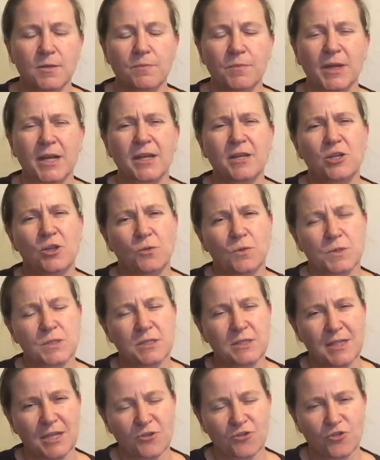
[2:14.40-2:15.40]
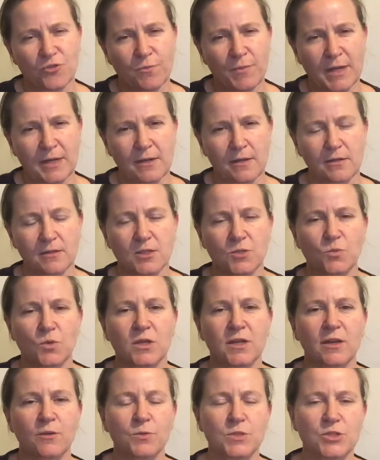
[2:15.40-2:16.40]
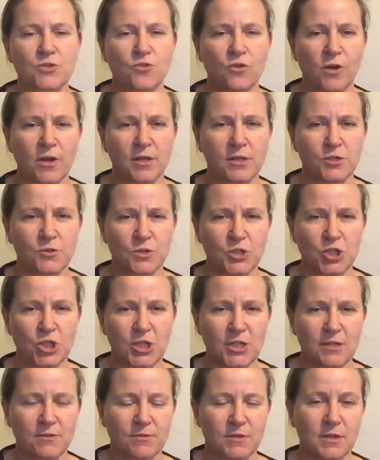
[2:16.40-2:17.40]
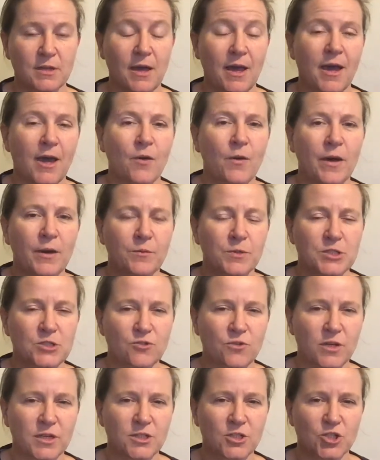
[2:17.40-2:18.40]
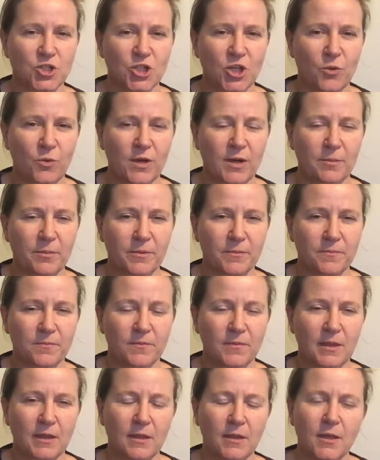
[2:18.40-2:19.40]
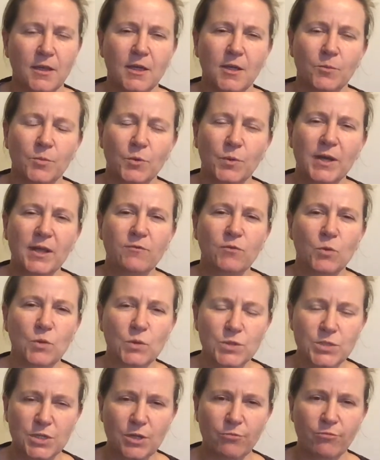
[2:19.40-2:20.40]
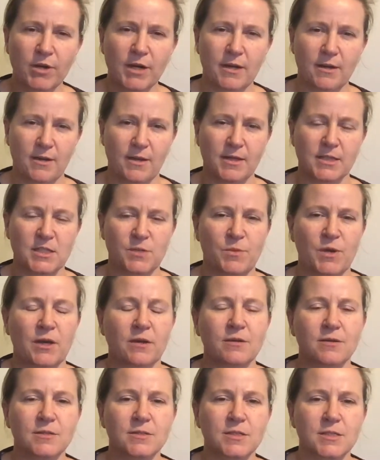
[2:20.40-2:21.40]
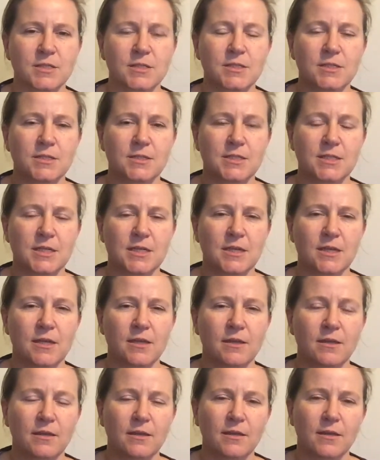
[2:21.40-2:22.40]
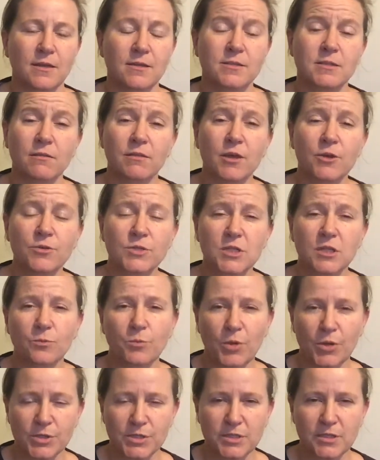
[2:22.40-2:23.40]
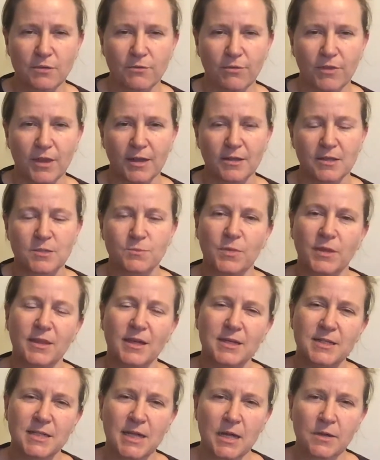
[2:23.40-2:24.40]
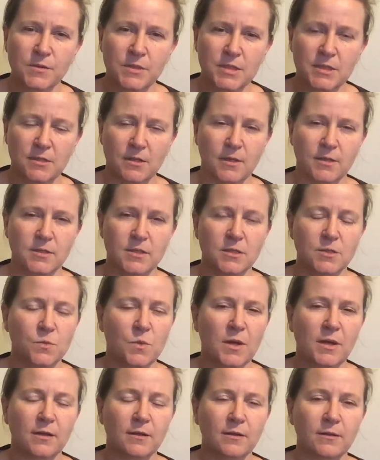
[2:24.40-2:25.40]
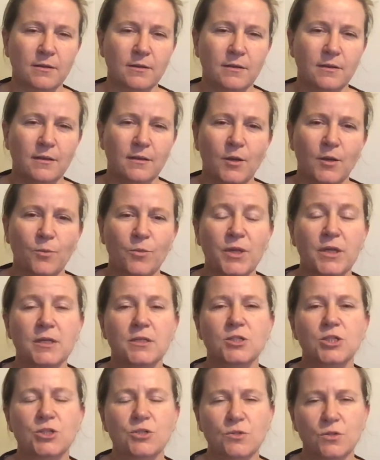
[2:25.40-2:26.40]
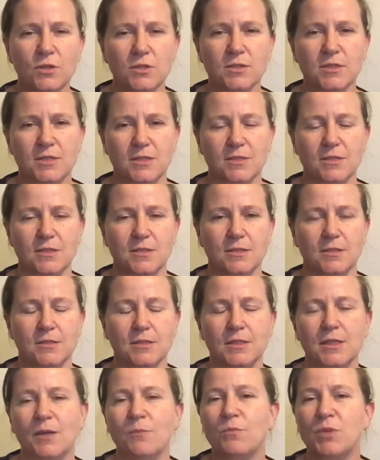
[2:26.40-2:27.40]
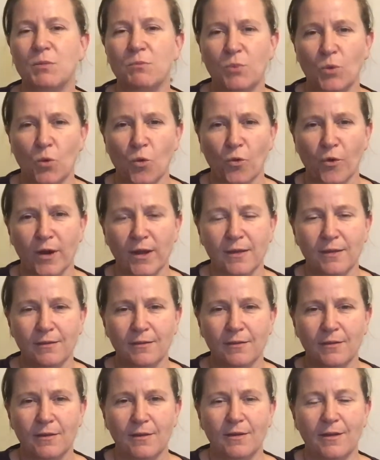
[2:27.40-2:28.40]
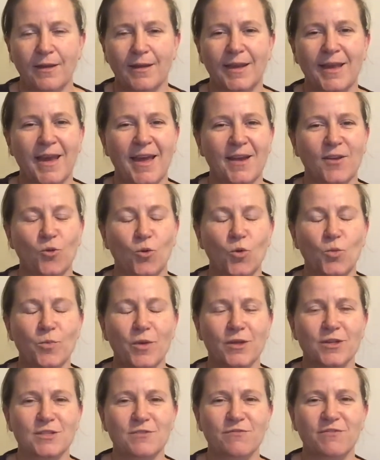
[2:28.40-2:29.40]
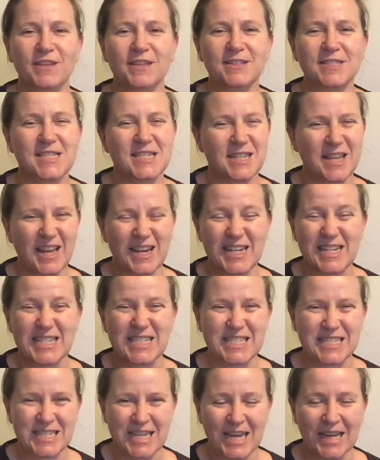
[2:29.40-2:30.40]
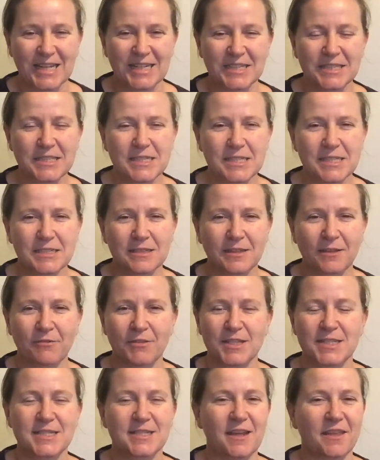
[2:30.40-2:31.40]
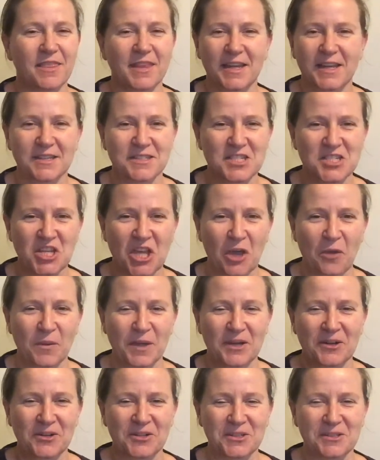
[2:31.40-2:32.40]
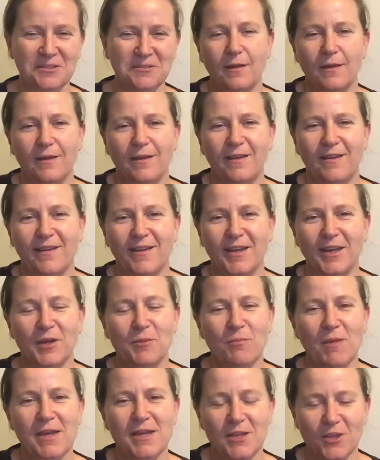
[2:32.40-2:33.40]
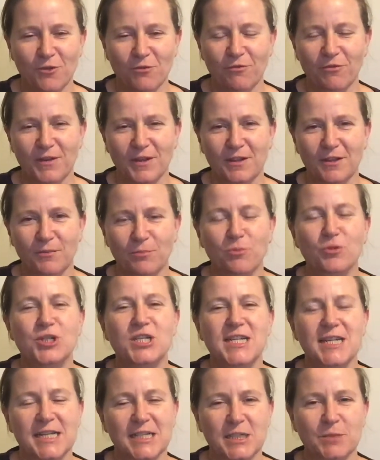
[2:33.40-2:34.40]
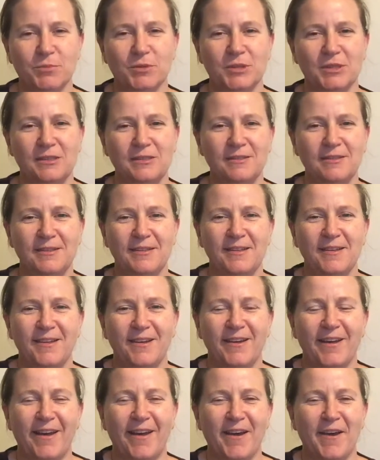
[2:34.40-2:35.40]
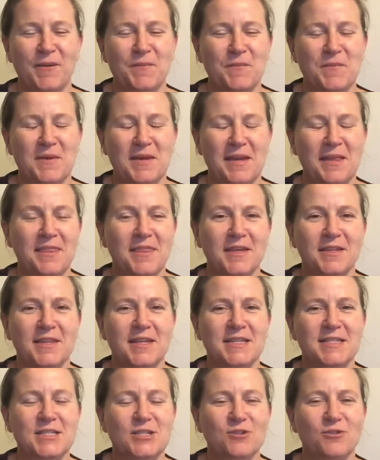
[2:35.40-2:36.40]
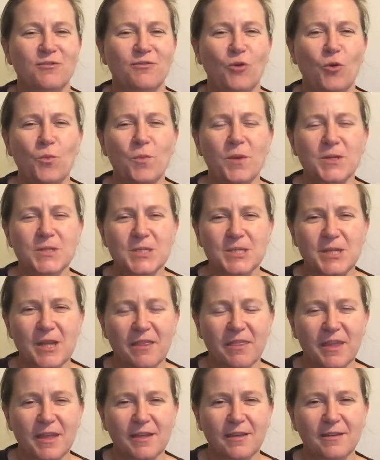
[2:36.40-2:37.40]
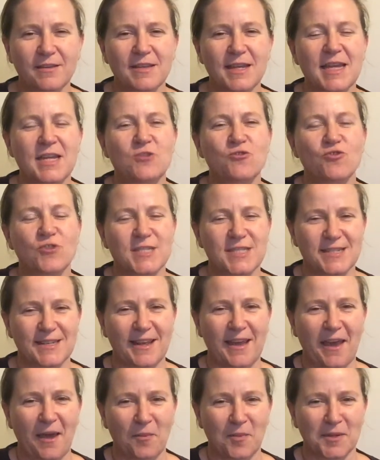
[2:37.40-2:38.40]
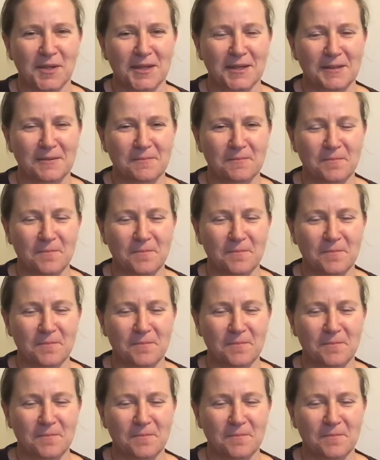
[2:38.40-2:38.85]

But I knew it was detrimental to what I was trying to achieve and how I was trying to show up. But what I've also realised about consistency is that those are the positive things, but they're downsides as well. Being too consistent can be boring. It can almost feel slightly stagnant if there's nothing else going on. It can make you feel predictable, in that there's sort of almost nothing interesting happening.